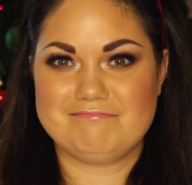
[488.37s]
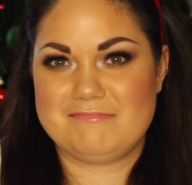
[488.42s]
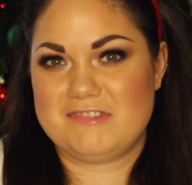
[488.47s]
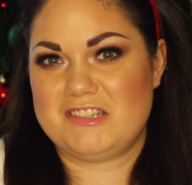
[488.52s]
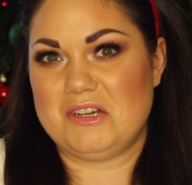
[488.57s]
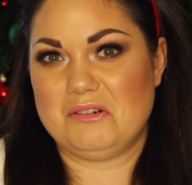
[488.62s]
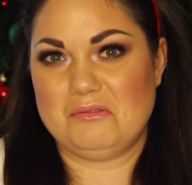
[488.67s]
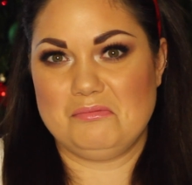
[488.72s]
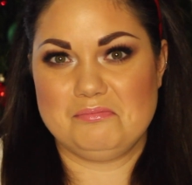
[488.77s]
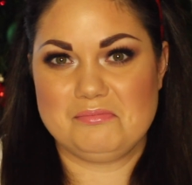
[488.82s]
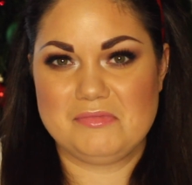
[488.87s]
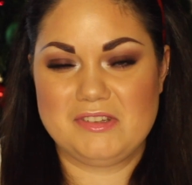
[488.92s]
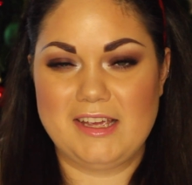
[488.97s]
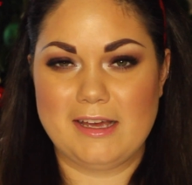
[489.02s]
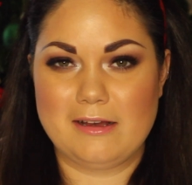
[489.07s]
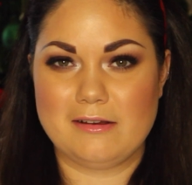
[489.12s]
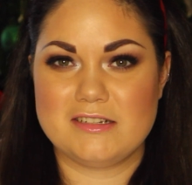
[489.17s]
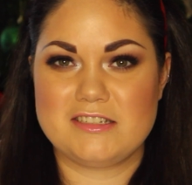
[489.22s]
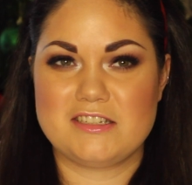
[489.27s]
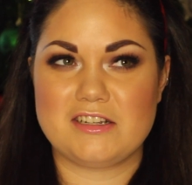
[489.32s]
So
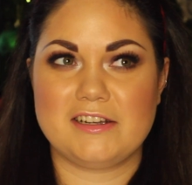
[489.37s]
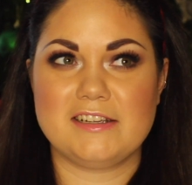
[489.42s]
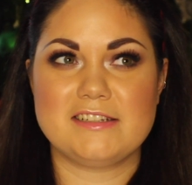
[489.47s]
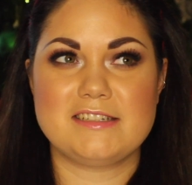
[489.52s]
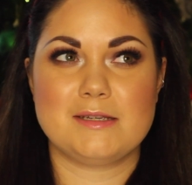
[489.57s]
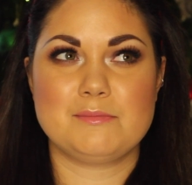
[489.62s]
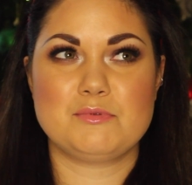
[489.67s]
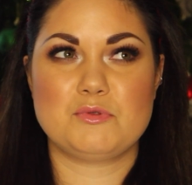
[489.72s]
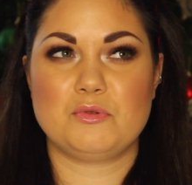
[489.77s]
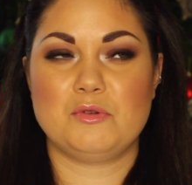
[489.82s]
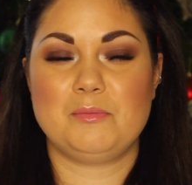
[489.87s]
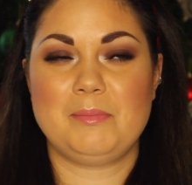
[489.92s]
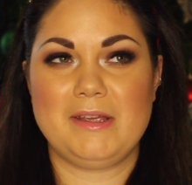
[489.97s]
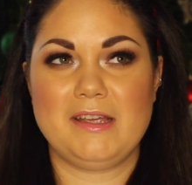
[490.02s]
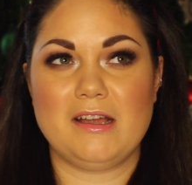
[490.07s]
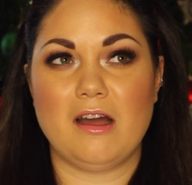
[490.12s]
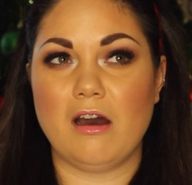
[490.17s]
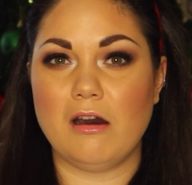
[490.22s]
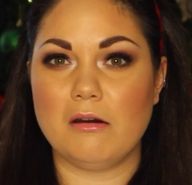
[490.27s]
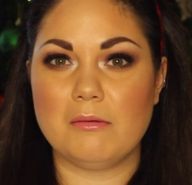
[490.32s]
yeah, diet tips would
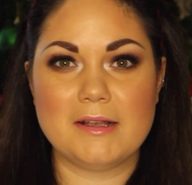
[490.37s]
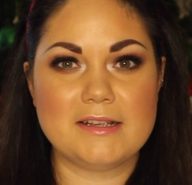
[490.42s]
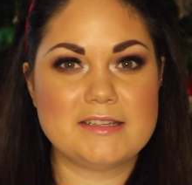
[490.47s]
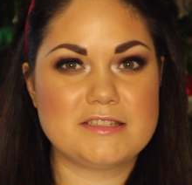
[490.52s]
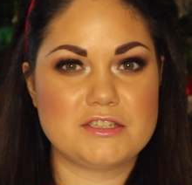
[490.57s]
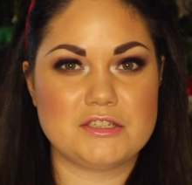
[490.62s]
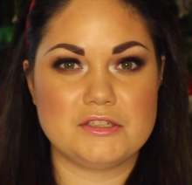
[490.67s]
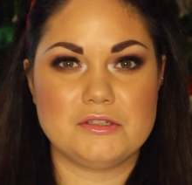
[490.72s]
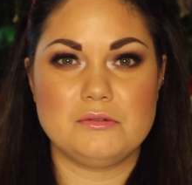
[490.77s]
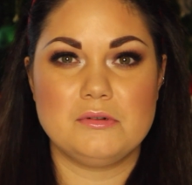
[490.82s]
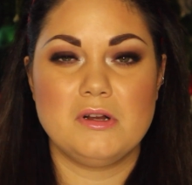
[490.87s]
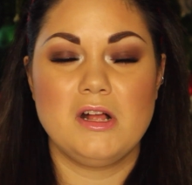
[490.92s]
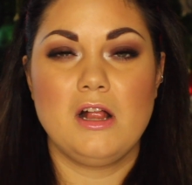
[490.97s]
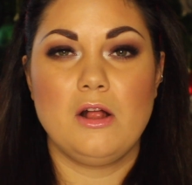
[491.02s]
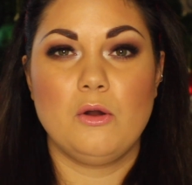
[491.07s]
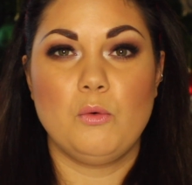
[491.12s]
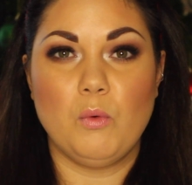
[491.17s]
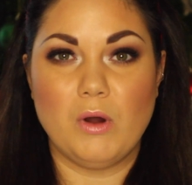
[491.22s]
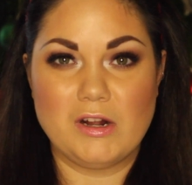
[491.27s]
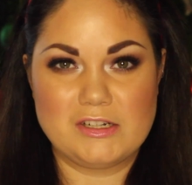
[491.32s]
be always to
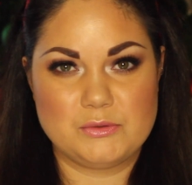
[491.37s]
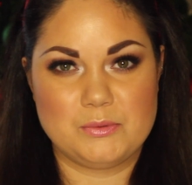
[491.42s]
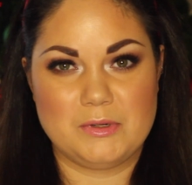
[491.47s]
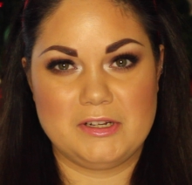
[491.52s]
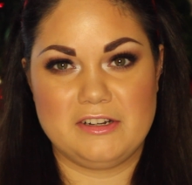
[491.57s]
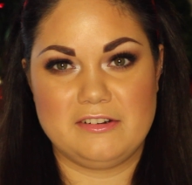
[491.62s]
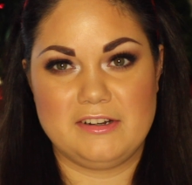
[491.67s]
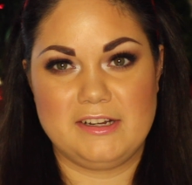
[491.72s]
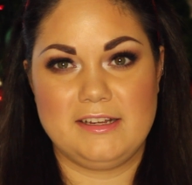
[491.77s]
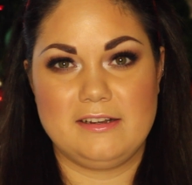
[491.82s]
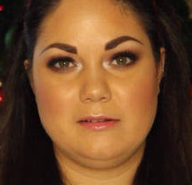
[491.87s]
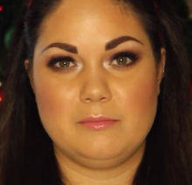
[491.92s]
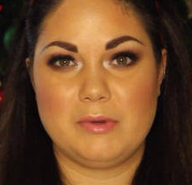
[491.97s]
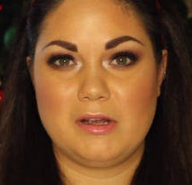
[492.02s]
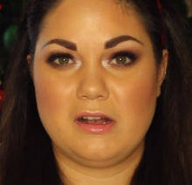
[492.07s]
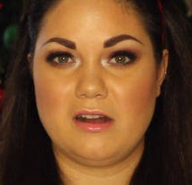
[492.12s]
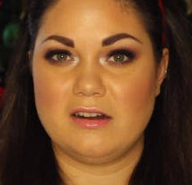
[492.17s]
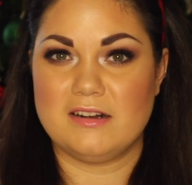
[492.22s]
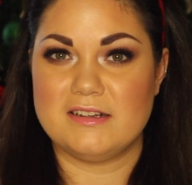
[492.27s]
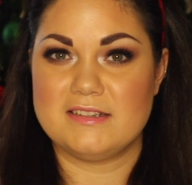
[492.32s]
watch what you're eating,
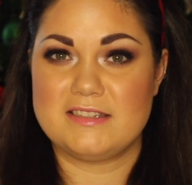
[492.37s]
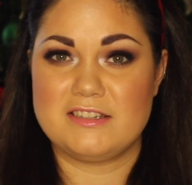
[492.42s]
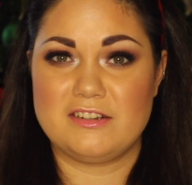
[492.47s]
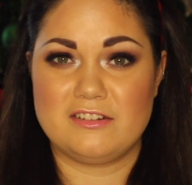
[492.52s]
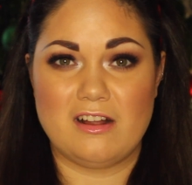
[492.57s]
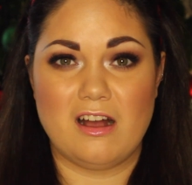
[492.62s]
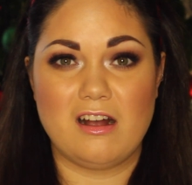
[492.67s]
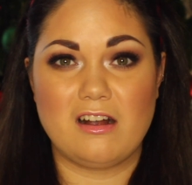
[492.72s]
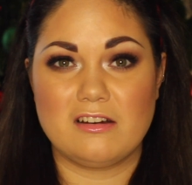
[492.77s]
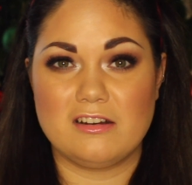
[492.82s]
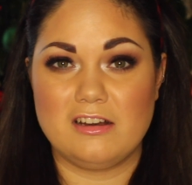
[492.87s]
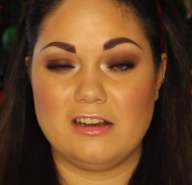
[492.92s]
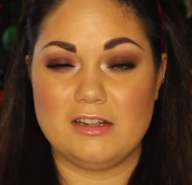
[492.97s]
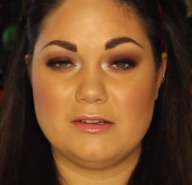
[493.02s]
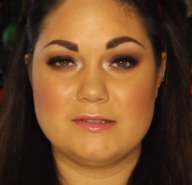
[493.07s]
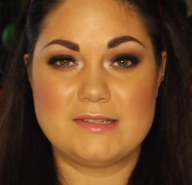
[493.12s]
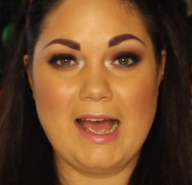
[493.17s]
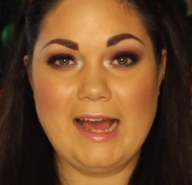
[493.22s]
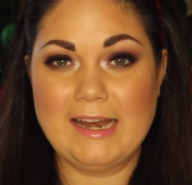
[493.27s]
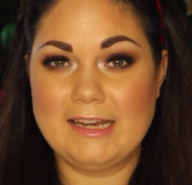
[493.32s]
because you're not gonna
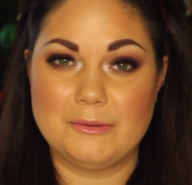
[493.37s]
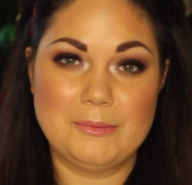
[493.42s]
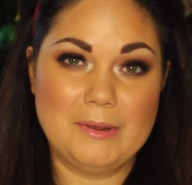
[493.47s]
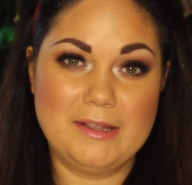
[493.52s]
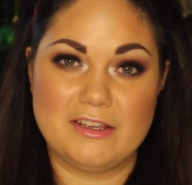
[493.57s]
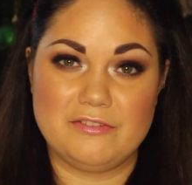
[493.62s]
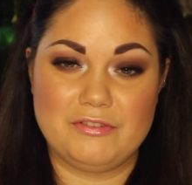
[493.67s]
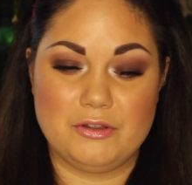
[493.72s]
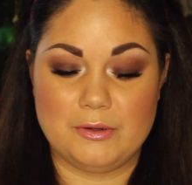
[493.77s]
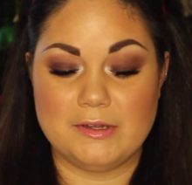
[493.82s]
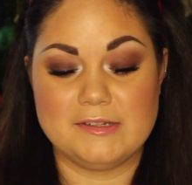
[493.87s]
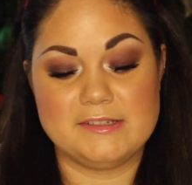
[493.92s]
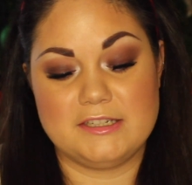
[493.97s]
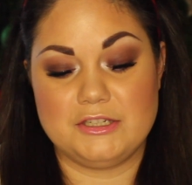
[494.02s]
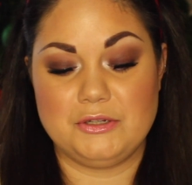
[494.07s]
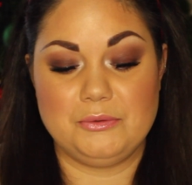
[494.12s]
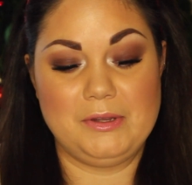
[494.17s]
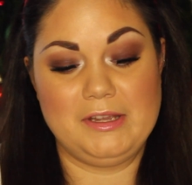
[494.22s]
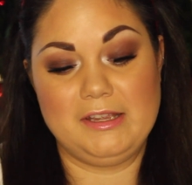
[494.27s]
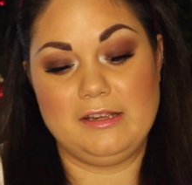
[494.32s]
lose any weight if you
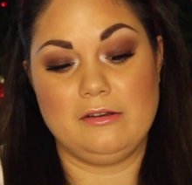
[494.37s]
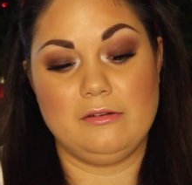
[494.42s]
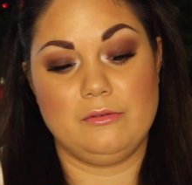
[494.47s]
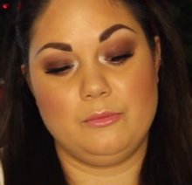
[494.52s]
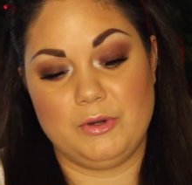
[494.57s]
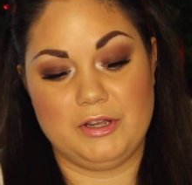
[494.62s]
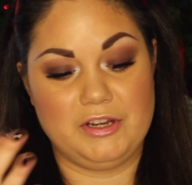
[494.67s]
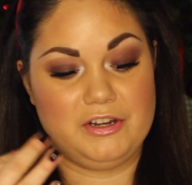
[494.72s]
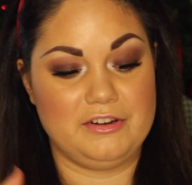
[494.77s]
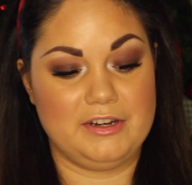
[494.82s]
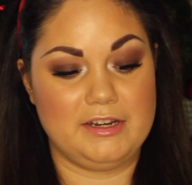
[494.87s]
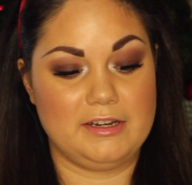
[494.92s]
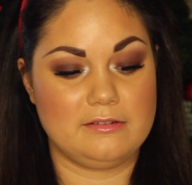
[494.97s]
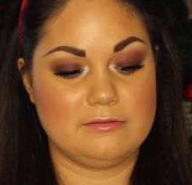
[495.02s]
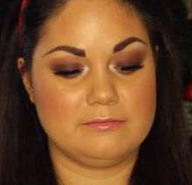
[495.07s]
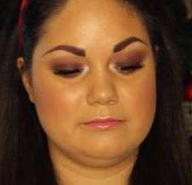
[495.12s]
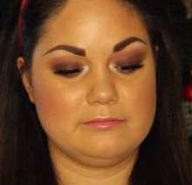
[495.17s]
continue eating what you're eating.